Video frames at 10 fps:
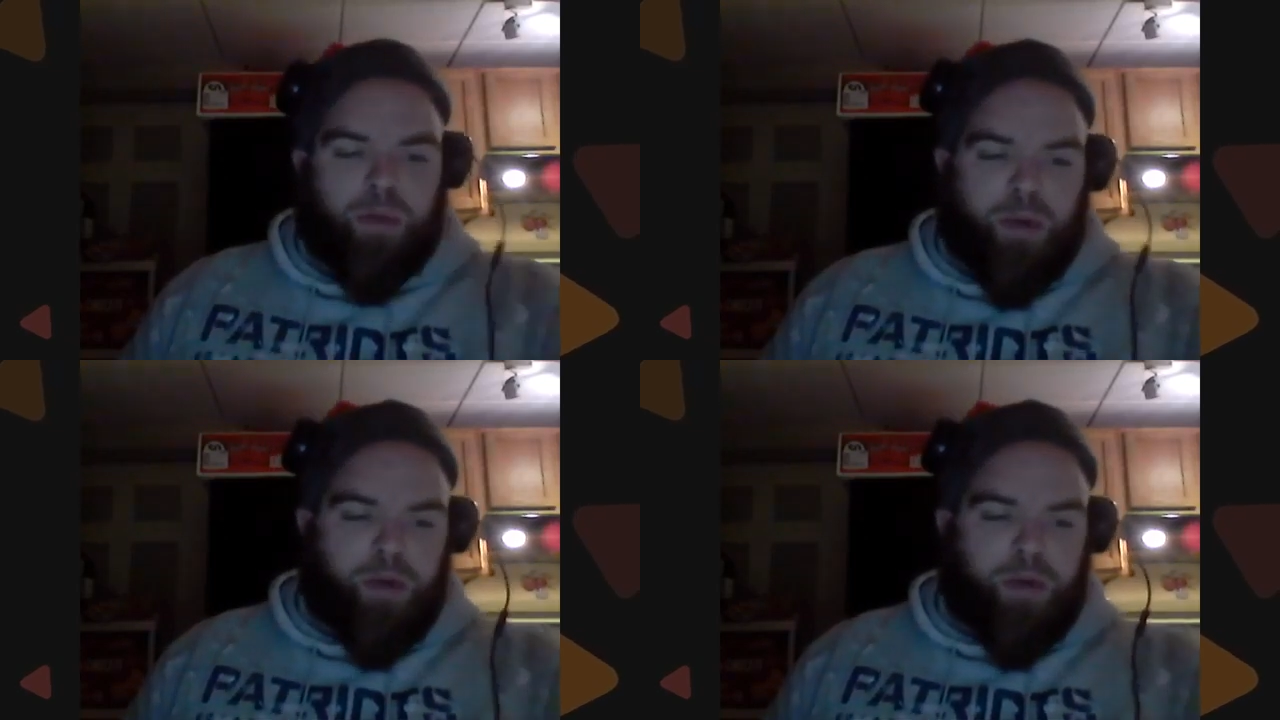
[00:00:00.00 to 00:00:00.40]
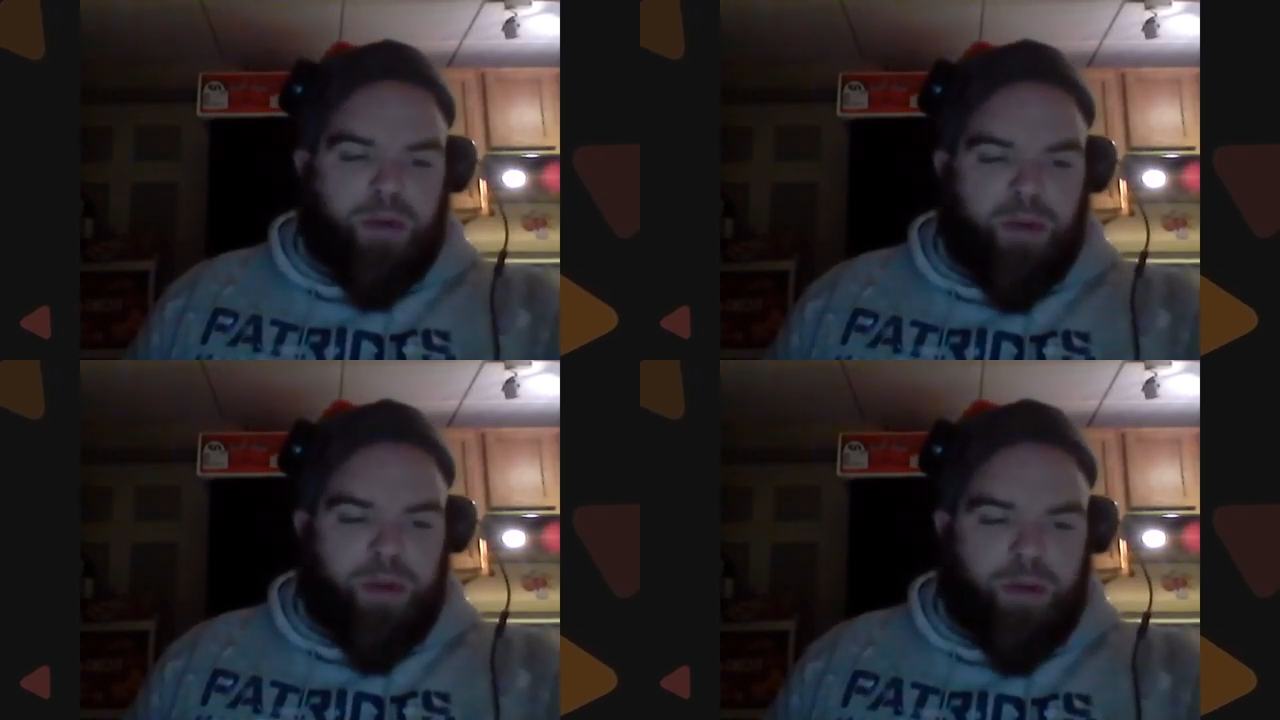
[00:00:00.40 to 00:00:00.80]

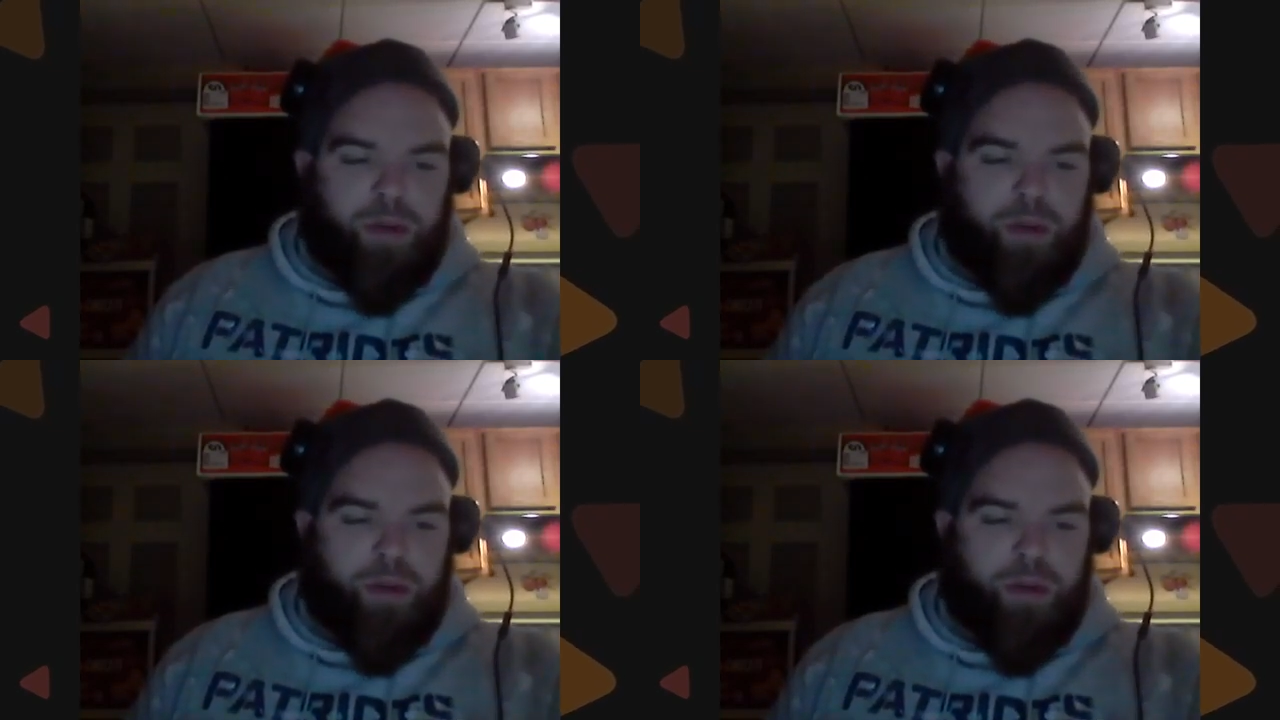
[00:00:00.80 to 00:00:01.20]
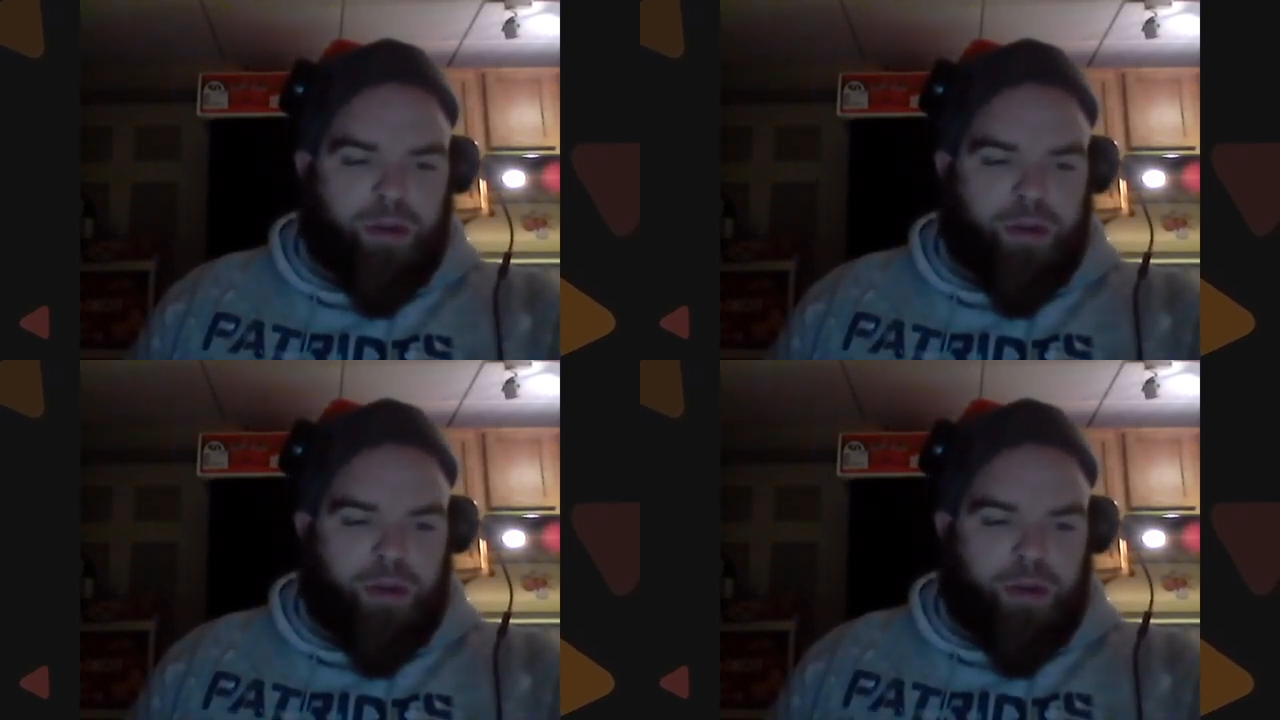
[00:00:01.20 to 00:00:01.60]
both
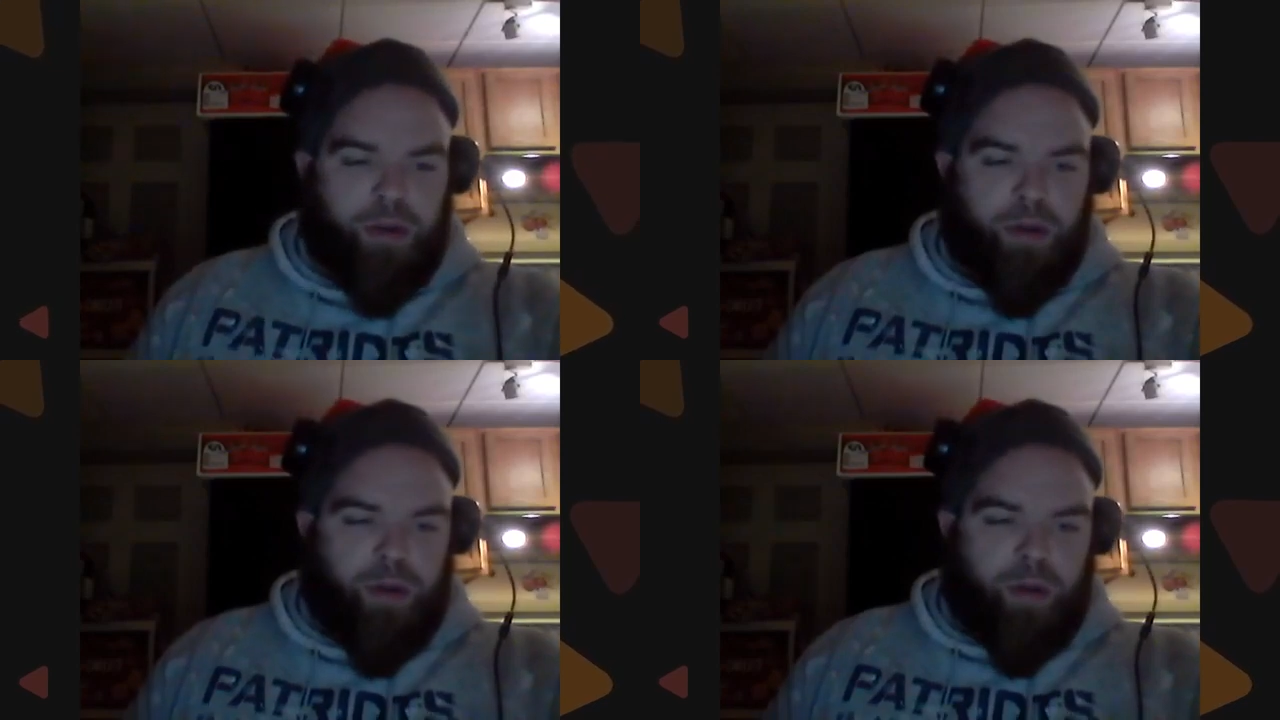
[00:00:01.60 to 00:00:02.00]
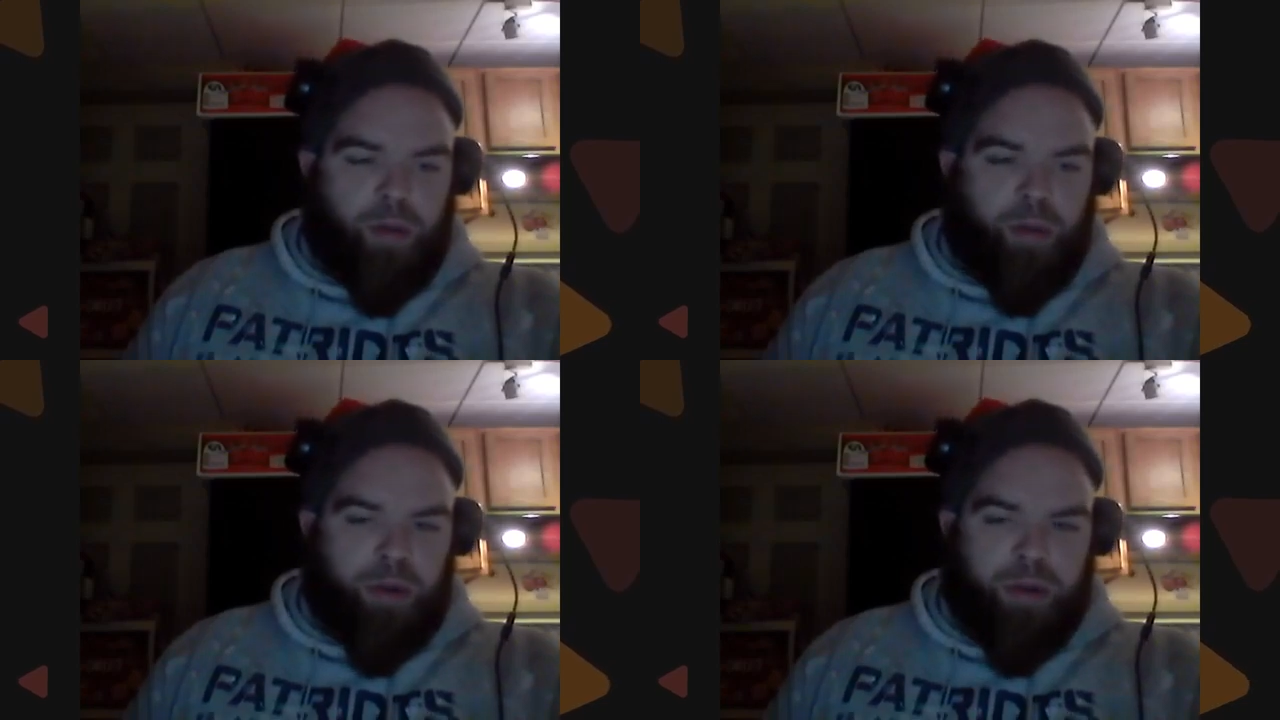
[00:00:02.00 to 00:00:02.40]

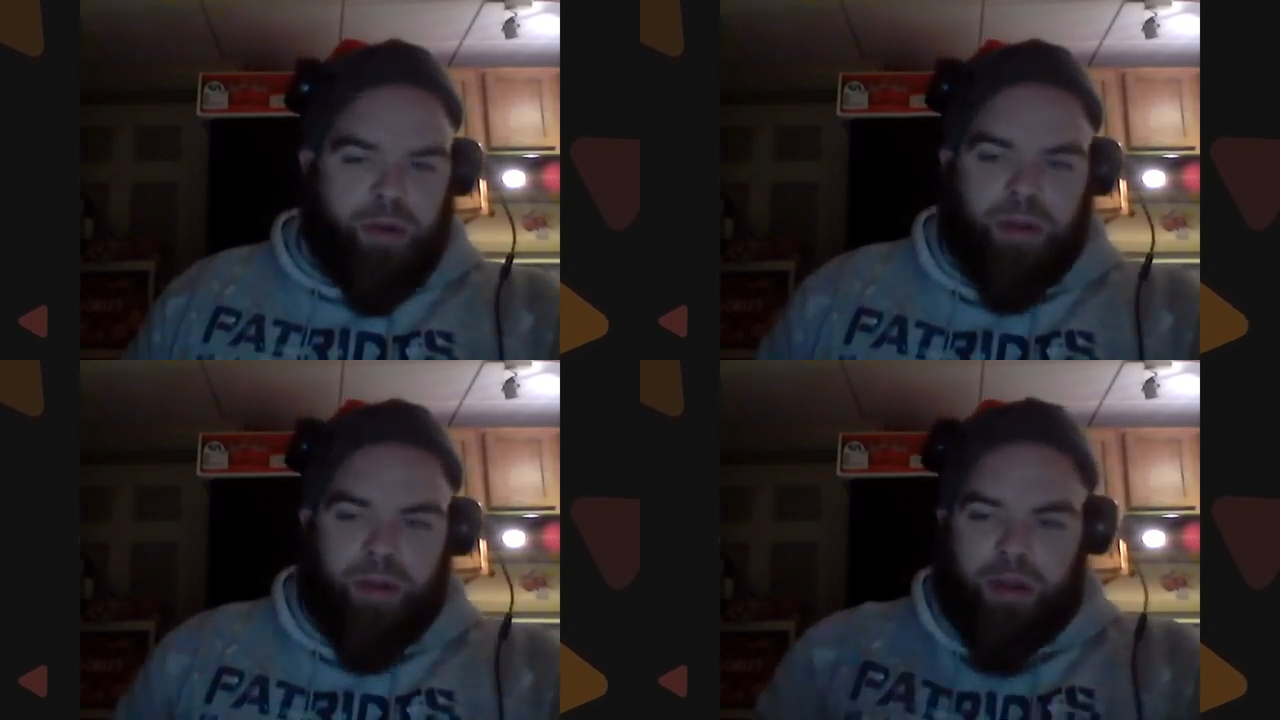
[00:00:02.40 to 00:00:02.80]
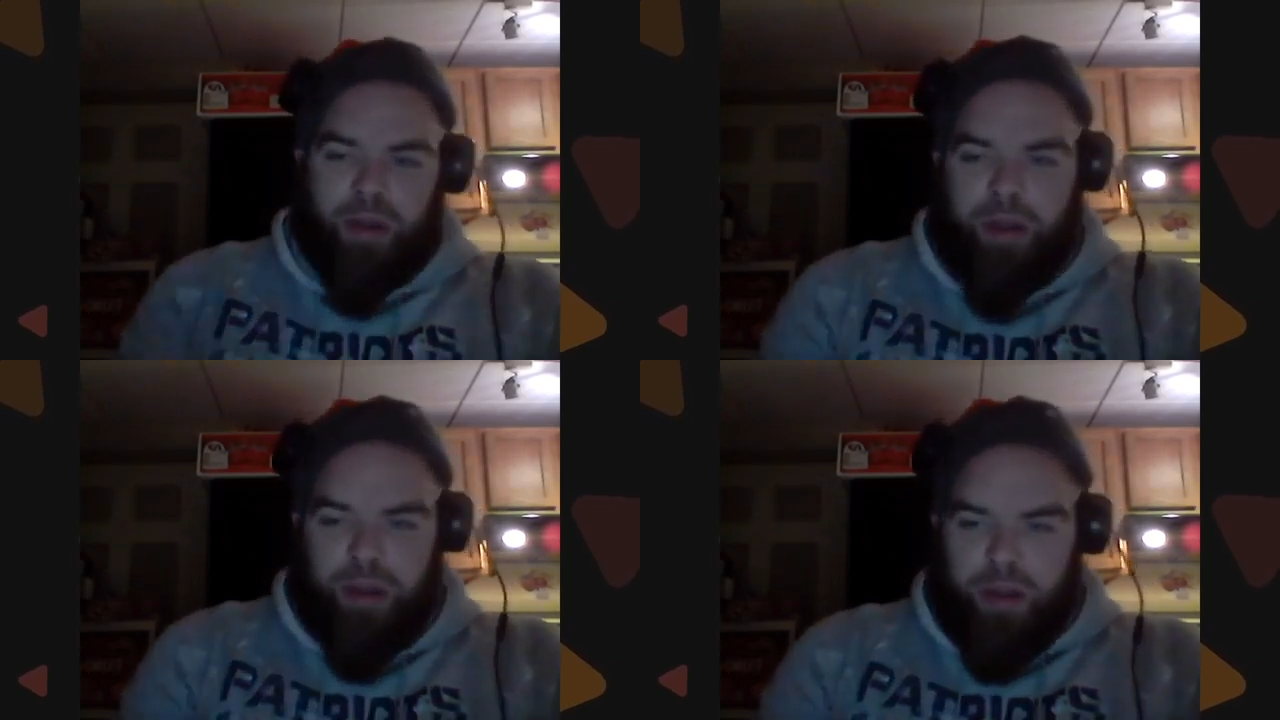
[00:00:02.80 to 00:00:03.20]
of the